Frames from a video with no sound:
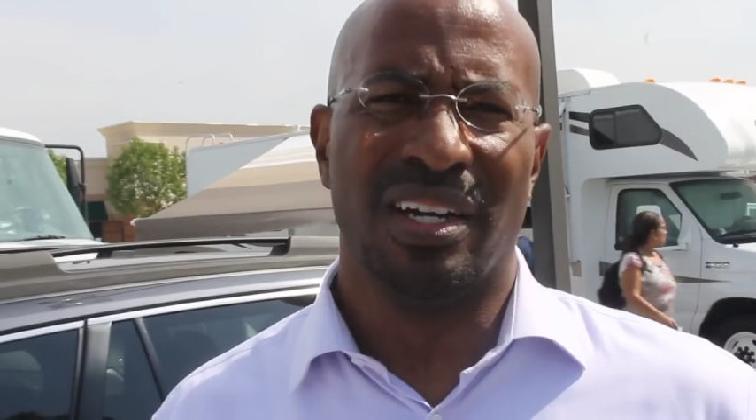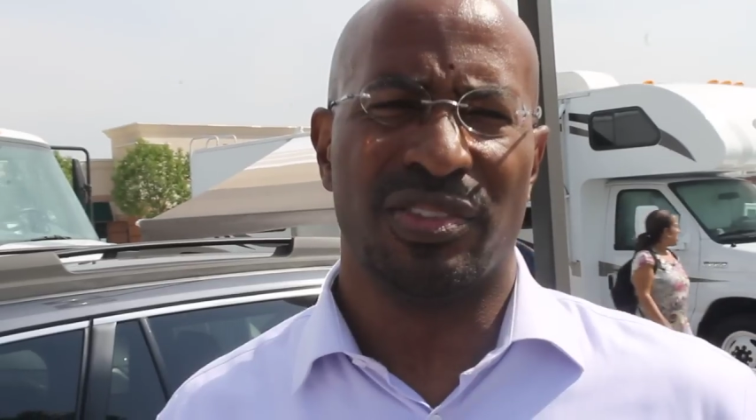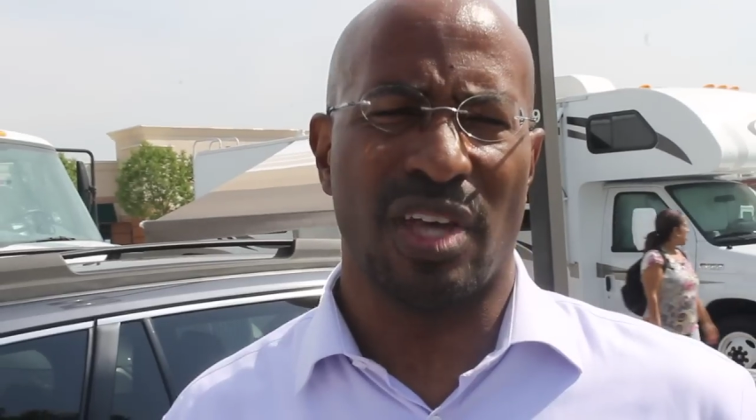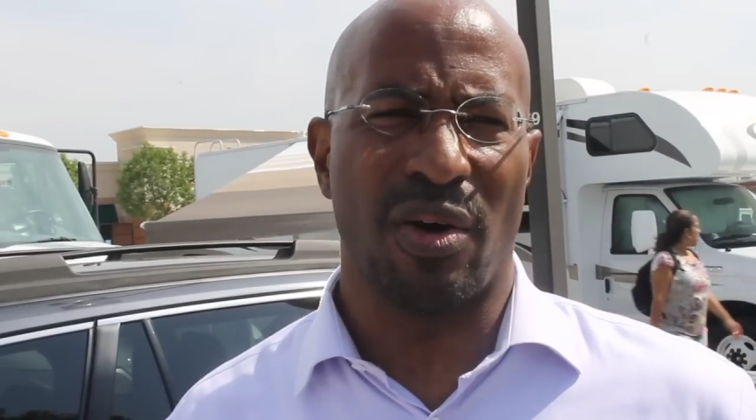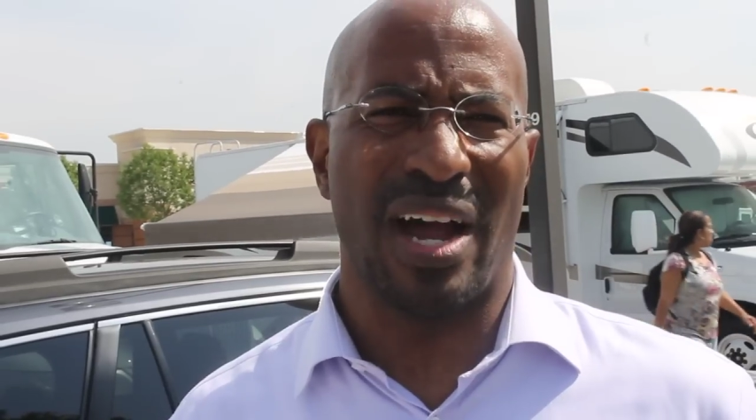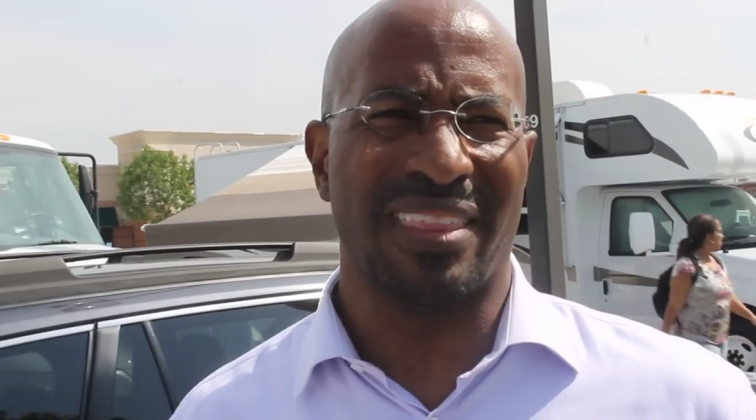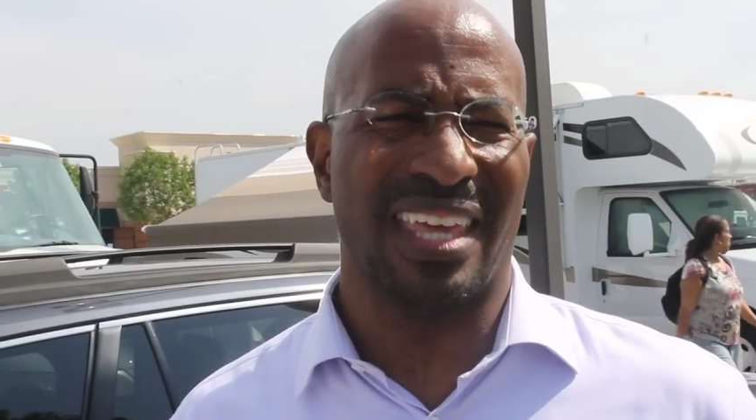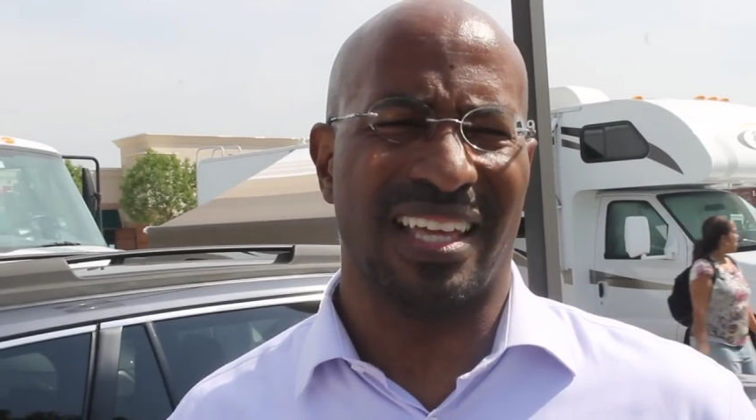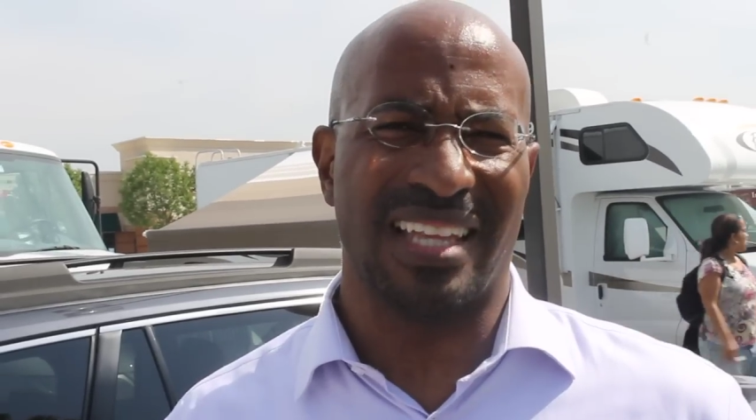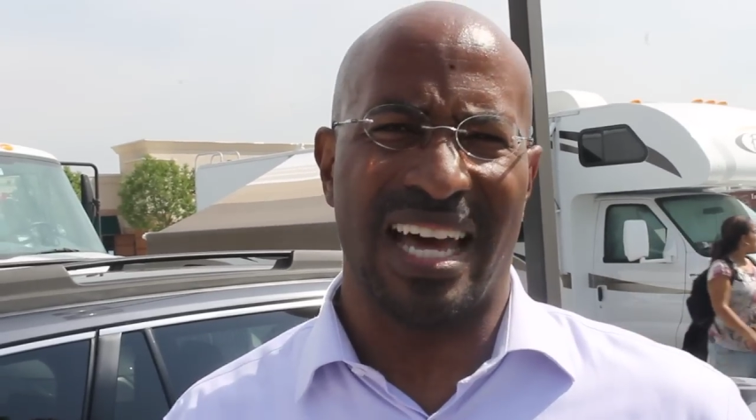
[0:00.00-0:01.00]
So I
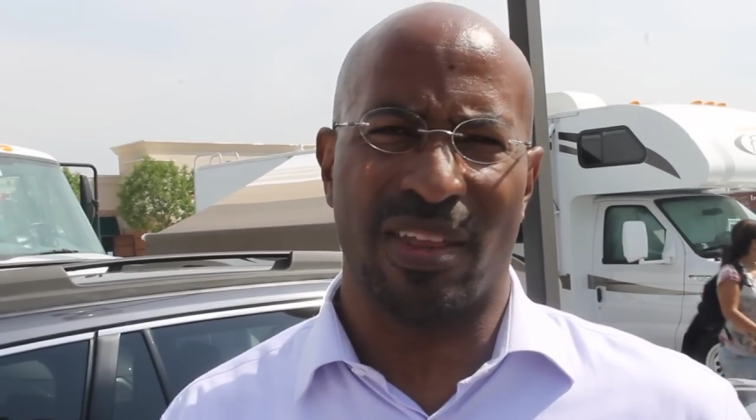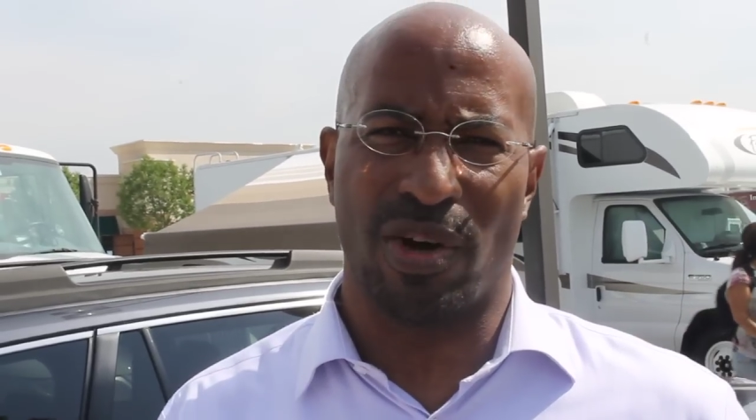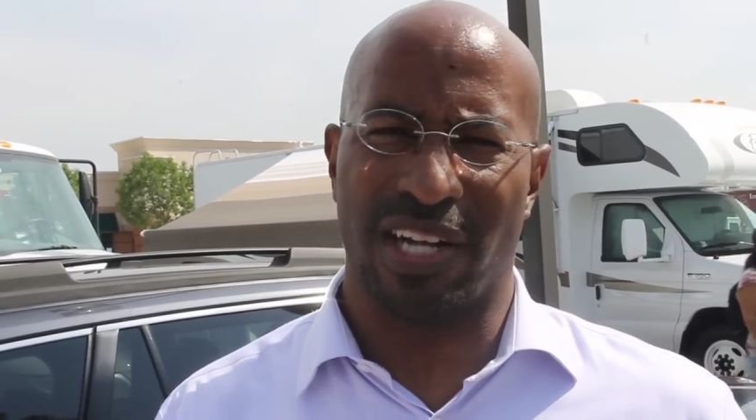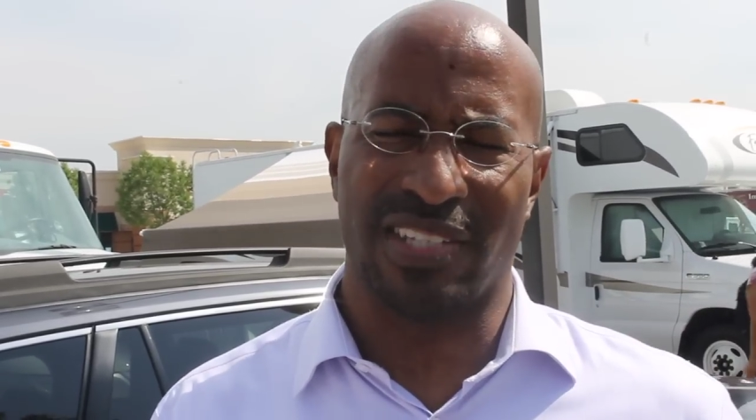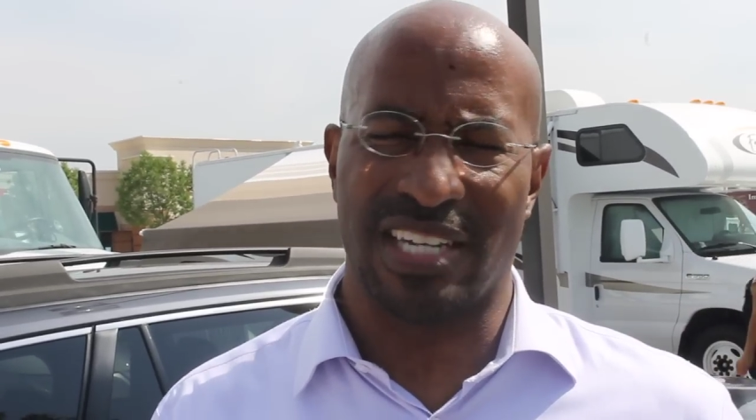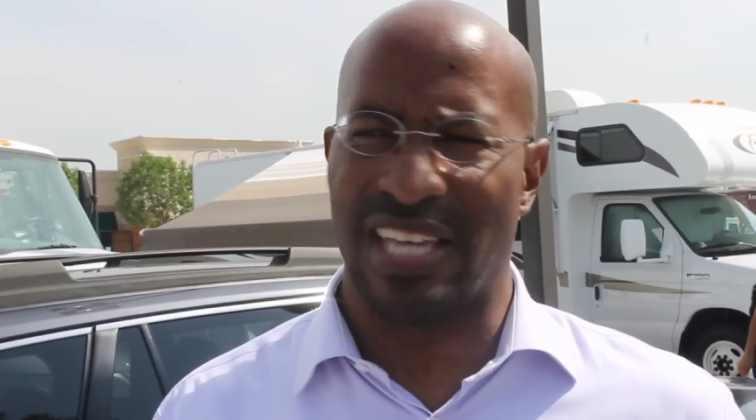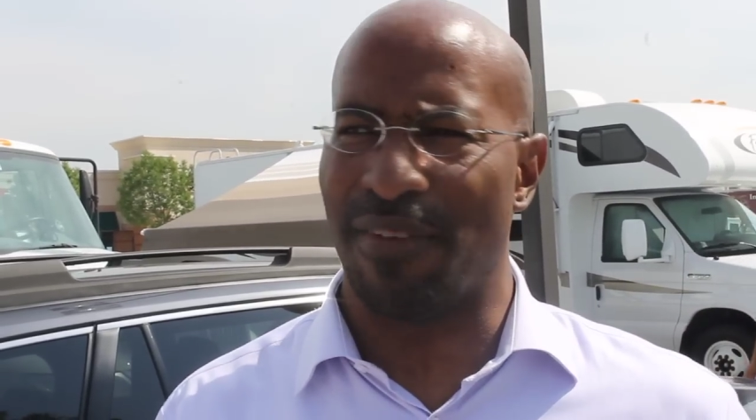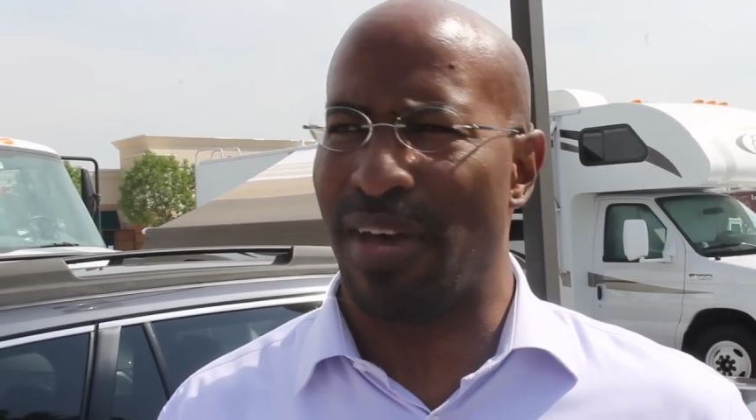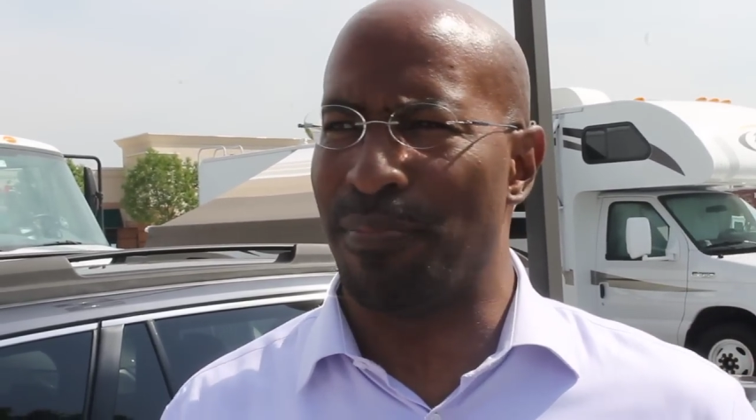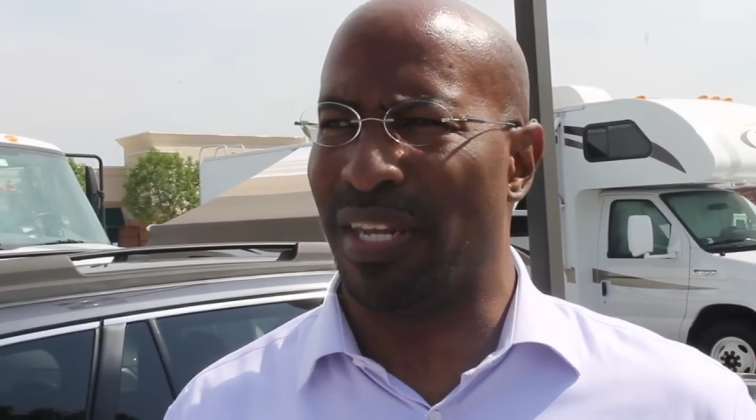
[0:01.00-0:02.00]
think a lot of the organizations
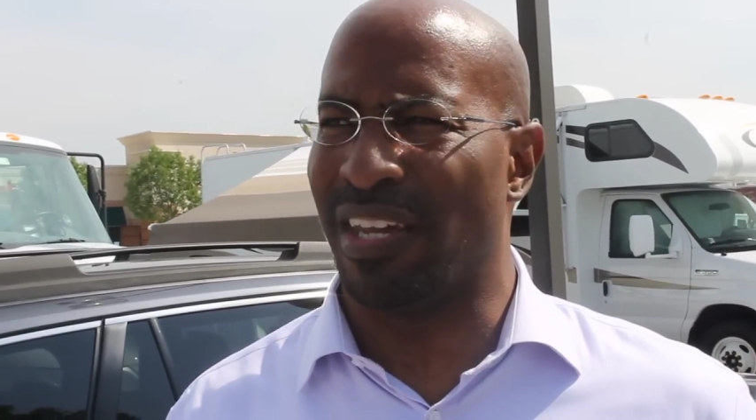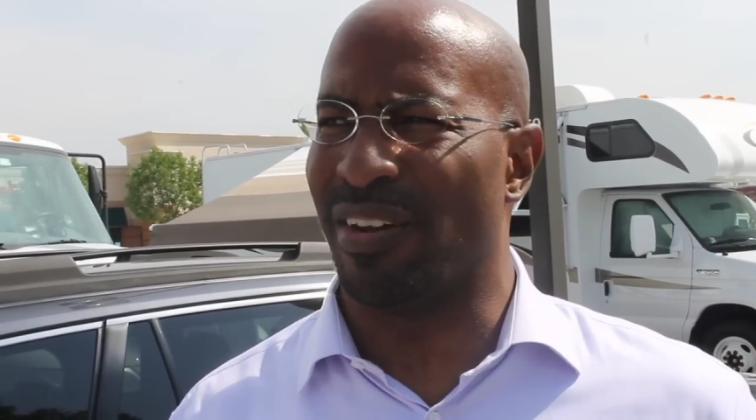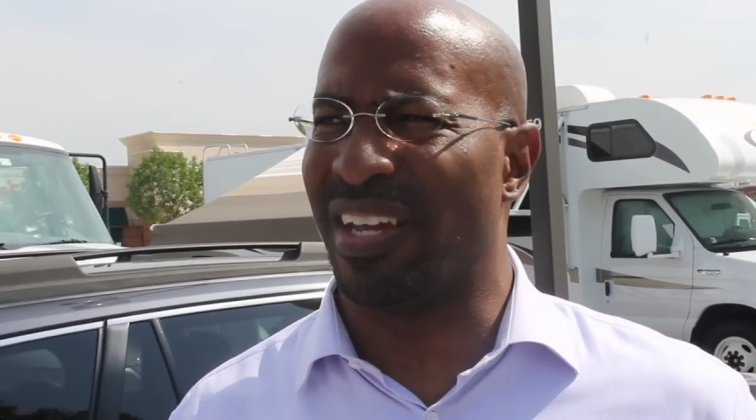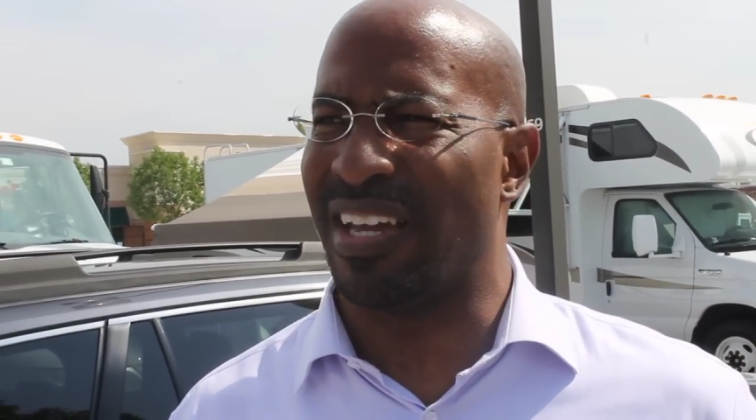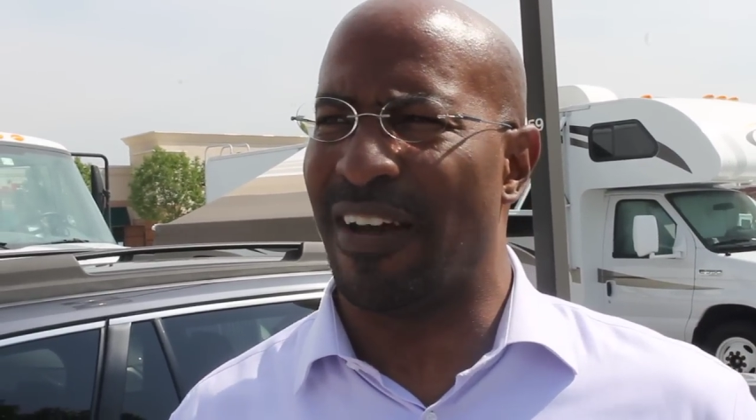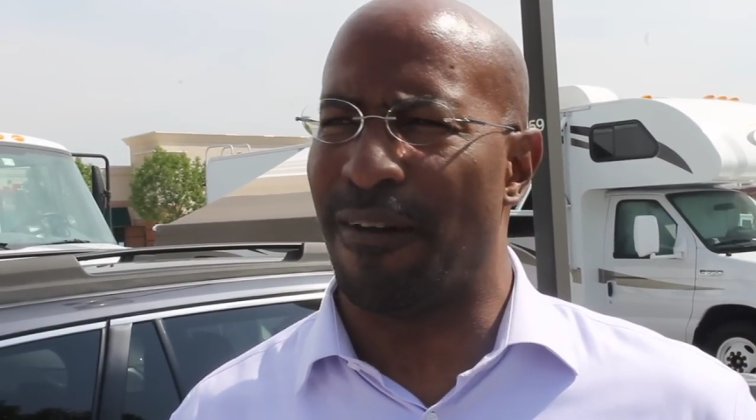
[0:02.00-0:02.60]
I've been hearing,